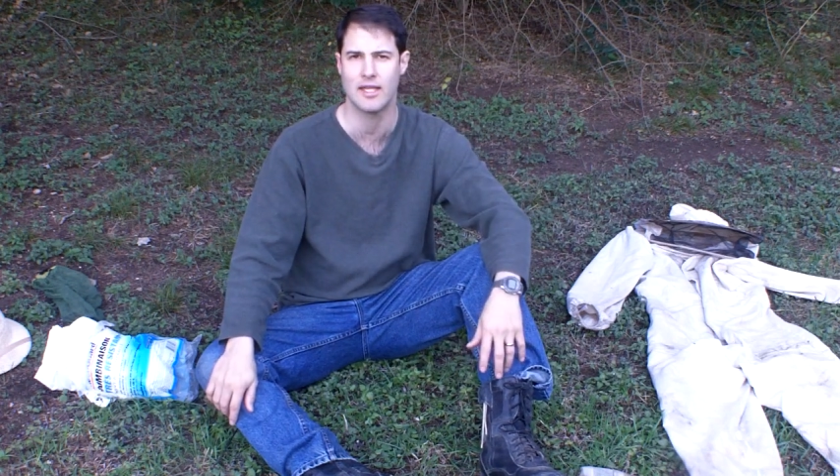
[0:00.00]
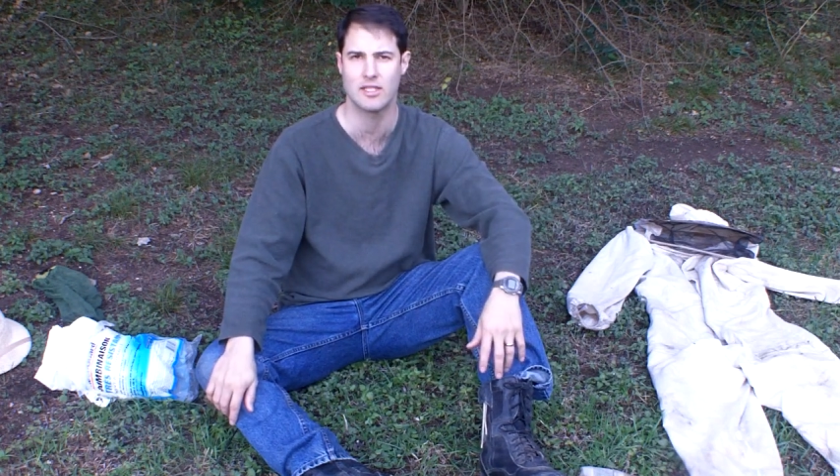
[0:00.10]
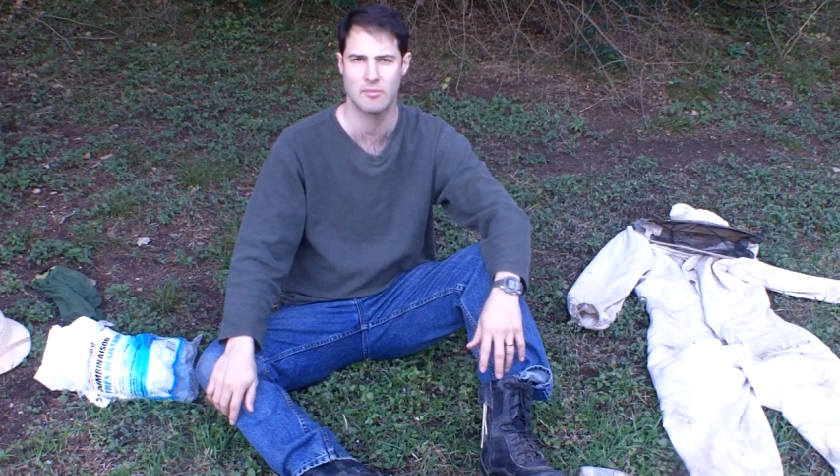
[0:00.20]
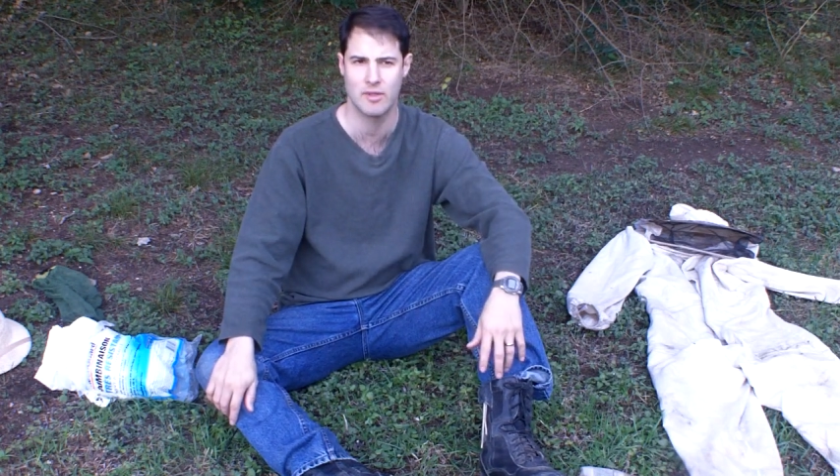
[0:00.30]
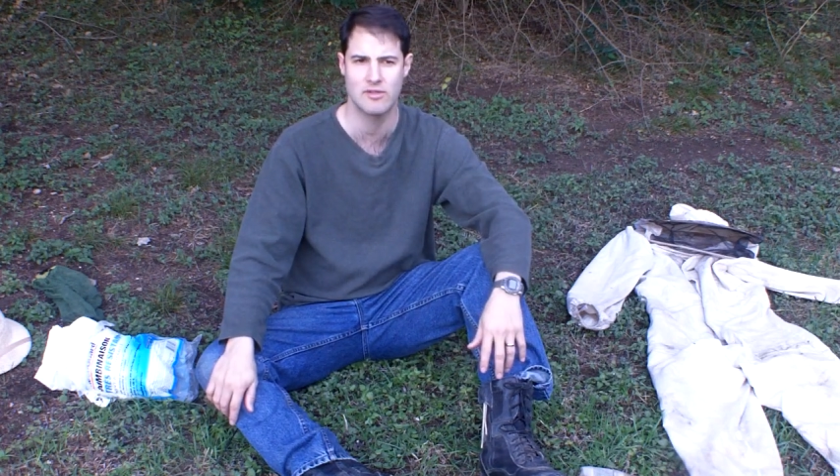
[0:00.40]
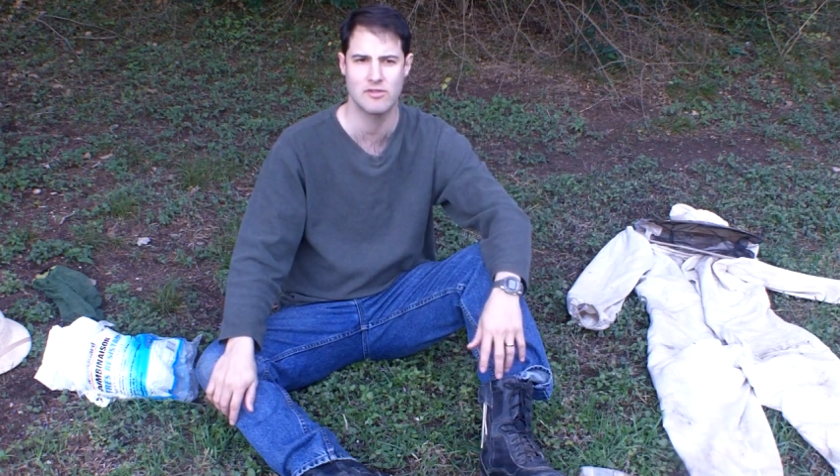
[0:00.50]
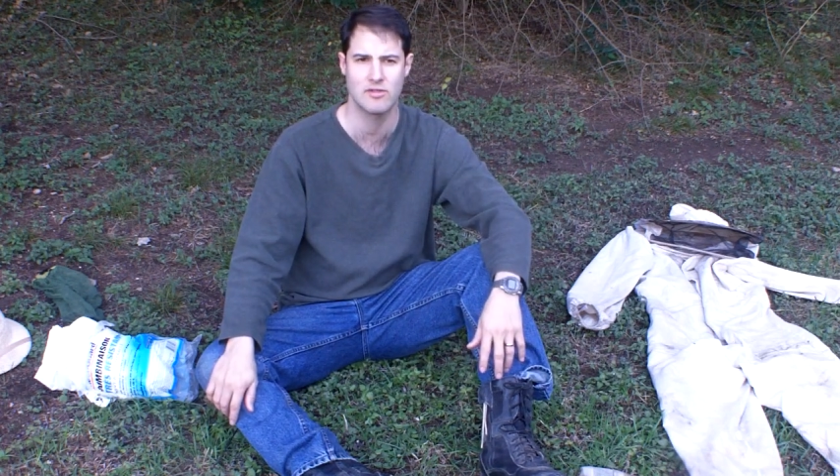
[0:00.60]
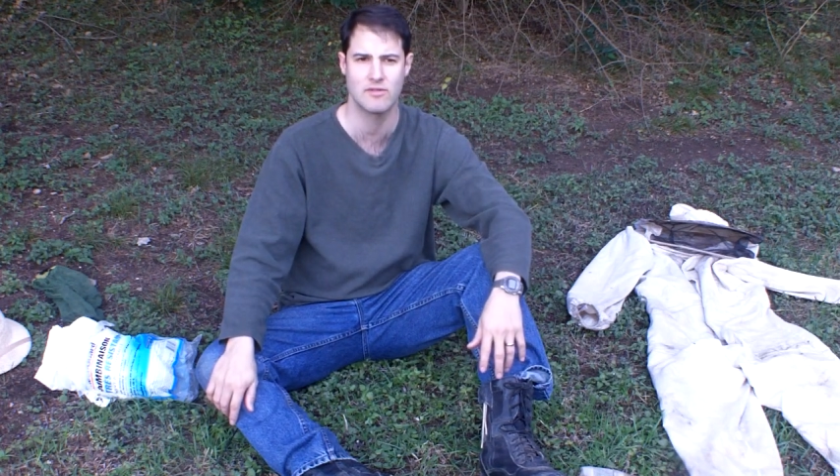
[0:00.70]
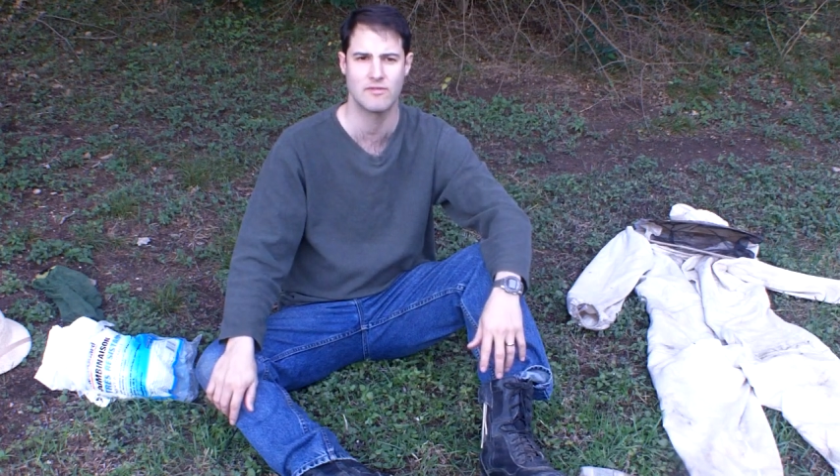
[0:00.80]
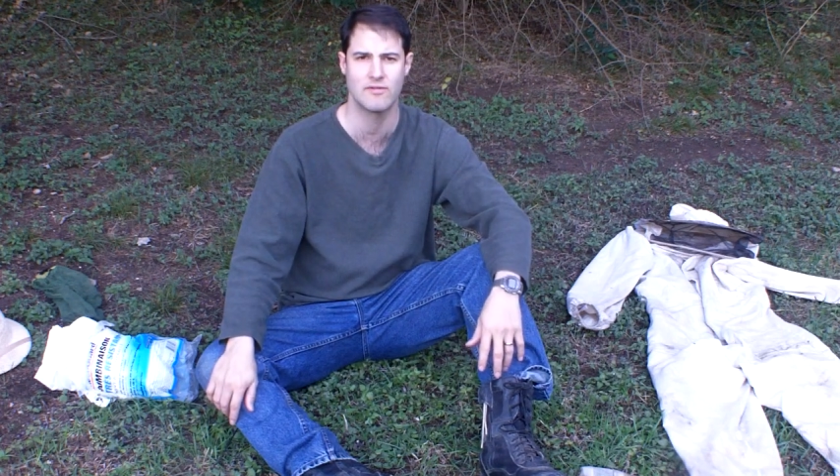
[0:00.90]

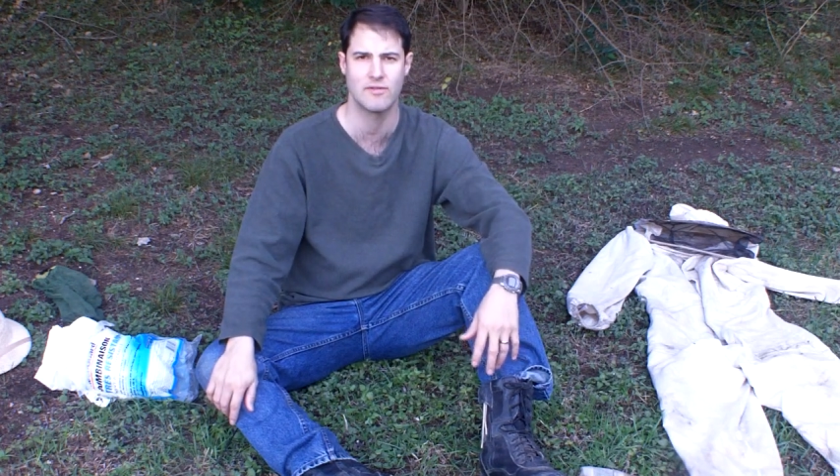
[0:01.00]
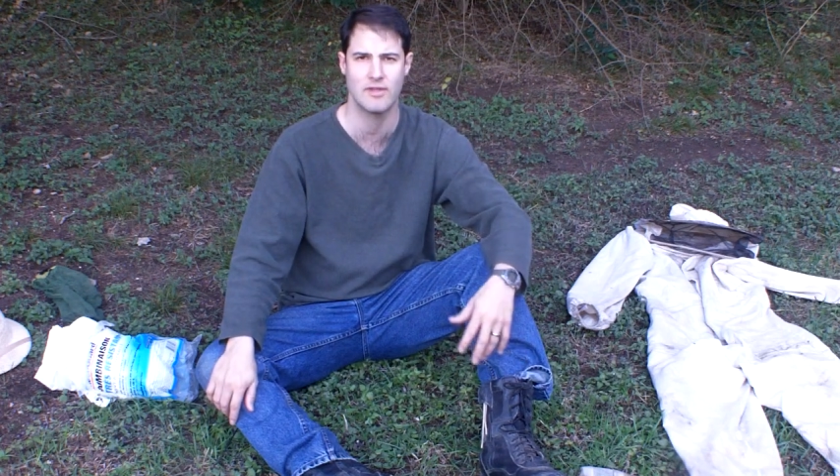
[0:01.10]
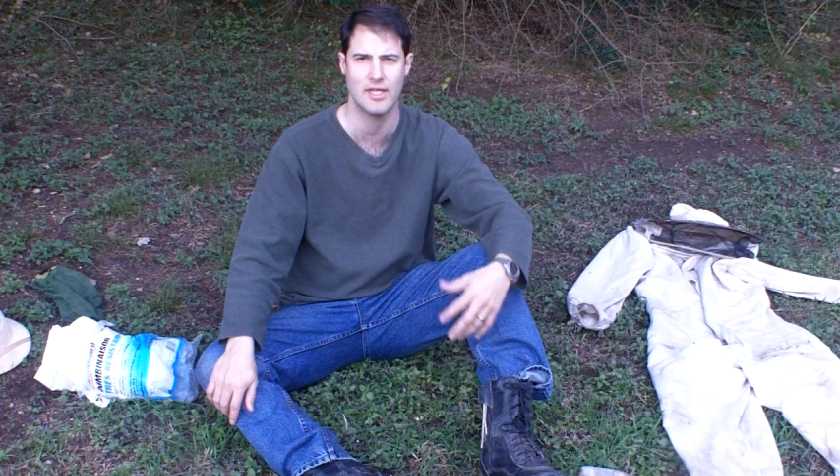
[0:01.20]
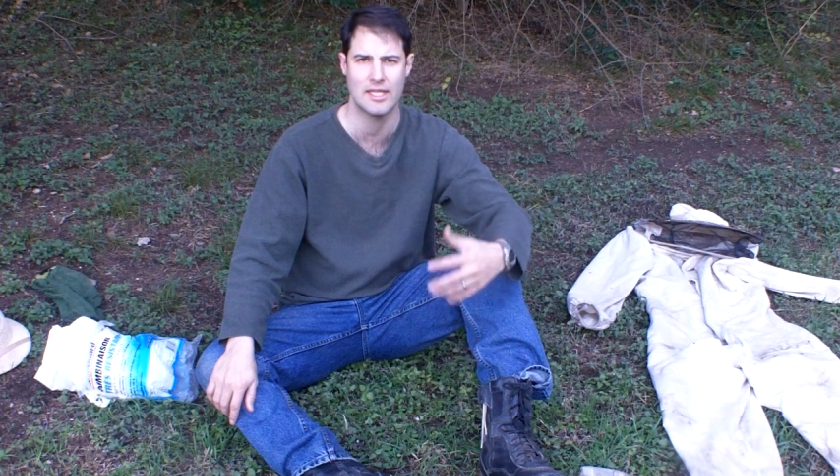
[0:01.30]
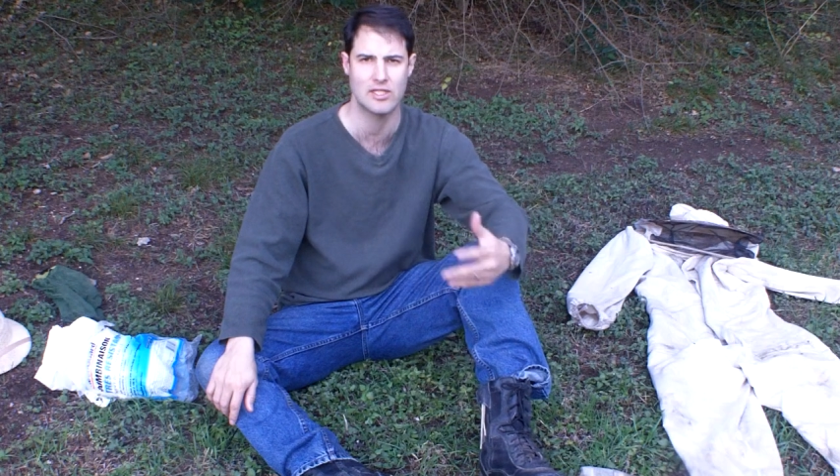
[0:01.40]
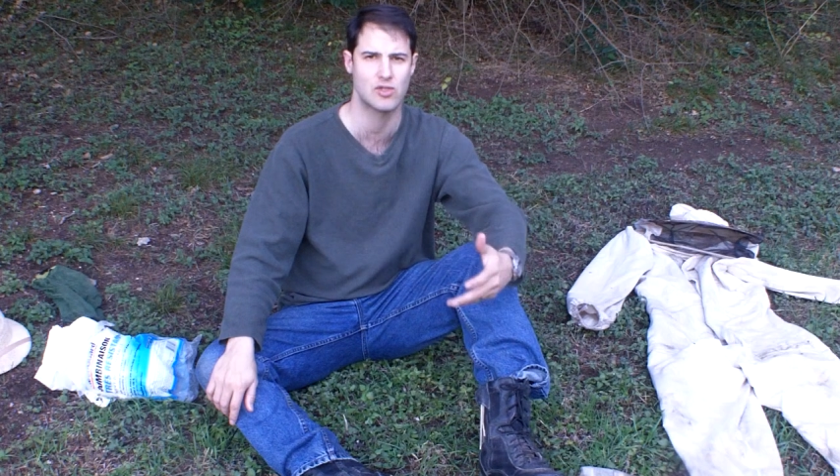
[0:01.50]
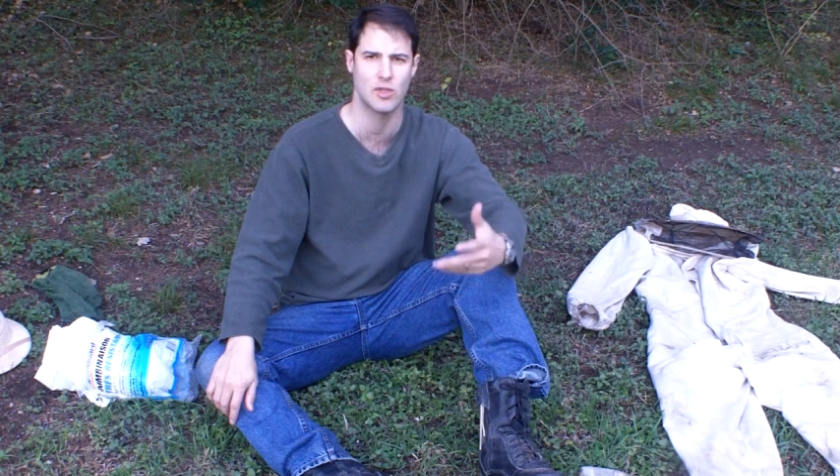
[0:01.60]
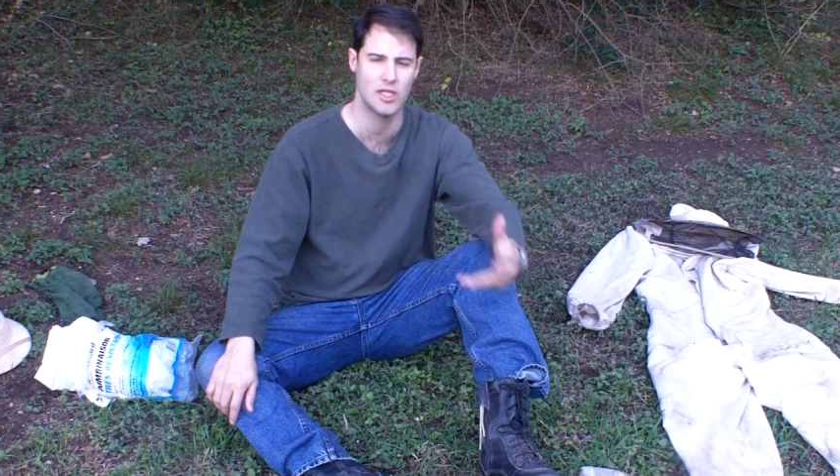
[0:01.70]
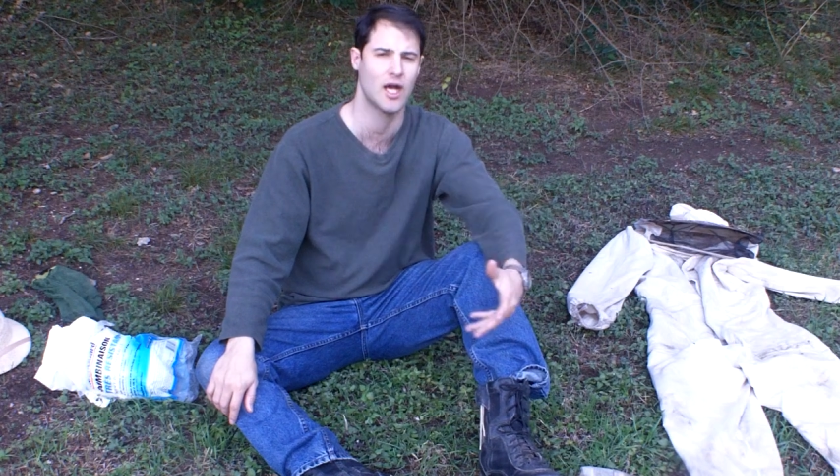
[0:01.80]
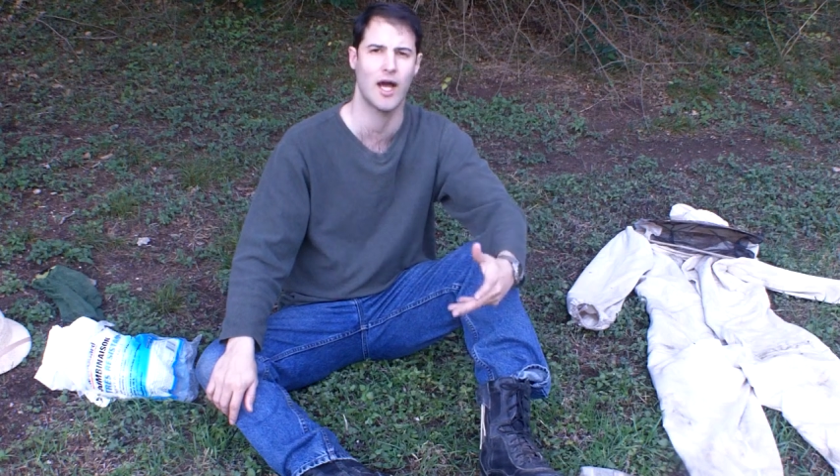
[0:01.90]
expensive
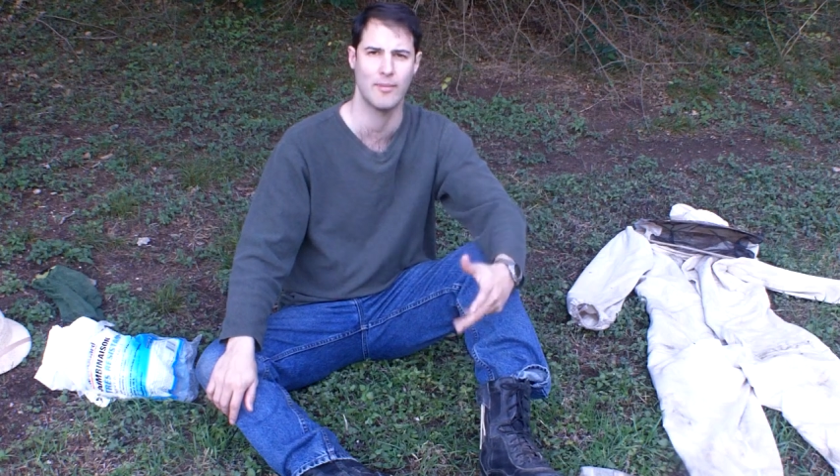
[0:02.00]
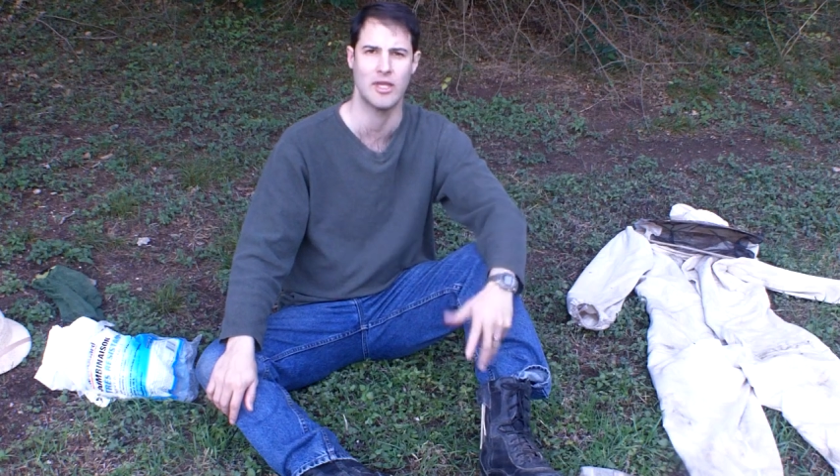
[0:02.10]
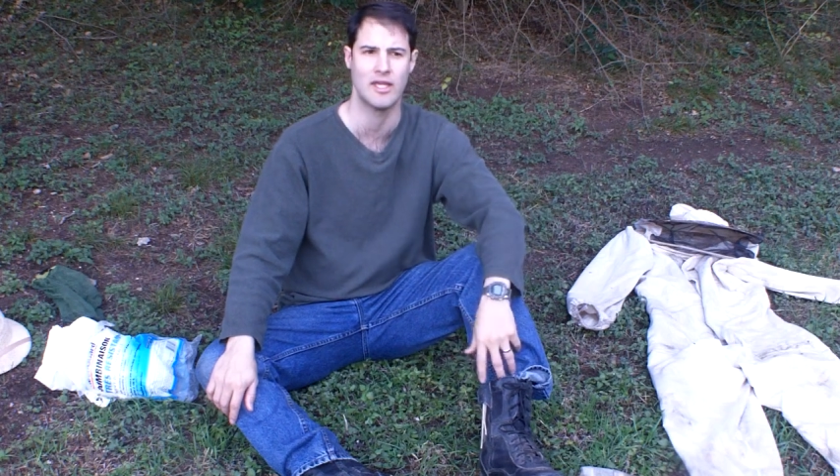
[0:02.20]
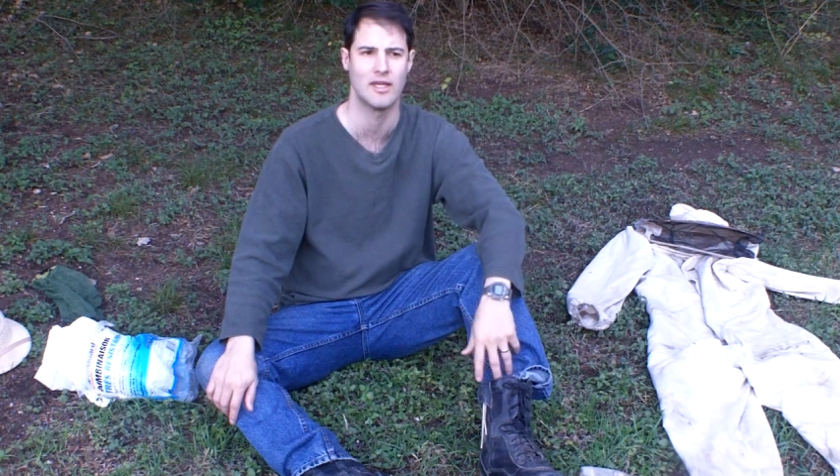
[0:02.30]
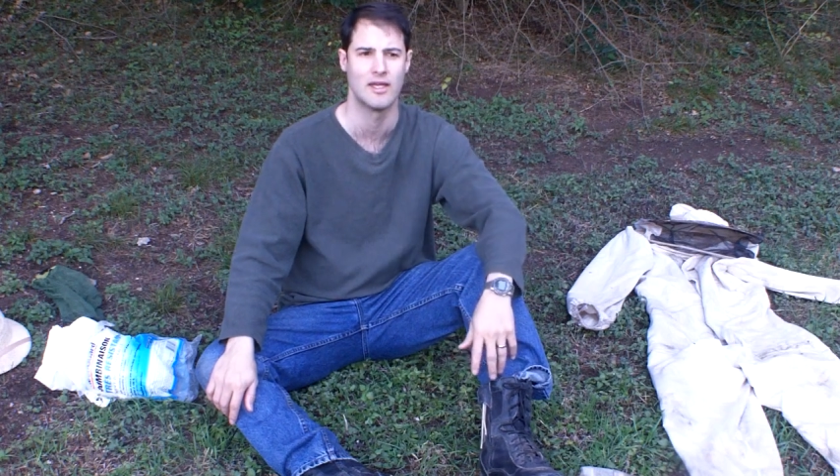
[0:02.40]
entry hobby.